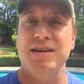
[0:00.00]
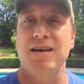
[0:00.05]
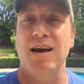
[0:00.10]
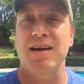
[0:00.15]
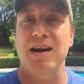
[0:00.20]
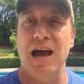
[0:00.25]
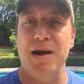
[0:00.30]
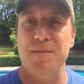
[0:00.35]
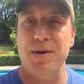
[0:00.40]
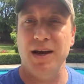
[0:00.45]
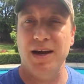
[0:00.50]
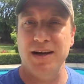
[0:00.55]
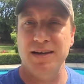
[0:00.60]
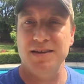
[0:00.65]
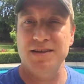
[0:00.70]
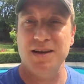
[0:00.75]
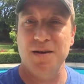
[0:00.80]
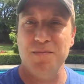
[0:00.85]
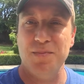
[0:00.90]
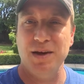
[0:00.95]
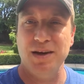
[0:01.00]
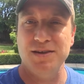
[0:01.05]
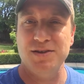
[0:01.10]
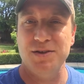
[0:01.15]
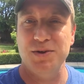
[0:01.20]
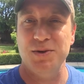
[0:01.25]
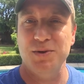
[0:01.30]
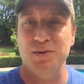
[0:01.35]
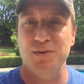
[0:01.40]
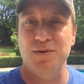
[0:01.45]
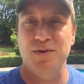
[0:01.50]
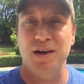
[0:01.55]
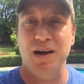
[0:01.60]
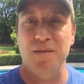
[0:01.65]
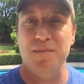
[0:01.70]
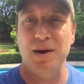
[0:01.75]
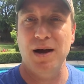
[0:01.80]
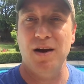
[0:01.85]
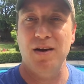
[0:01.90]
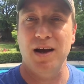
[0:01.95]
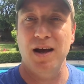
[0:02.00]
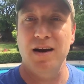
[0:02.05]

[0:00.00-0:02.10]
dynamic and something to think about.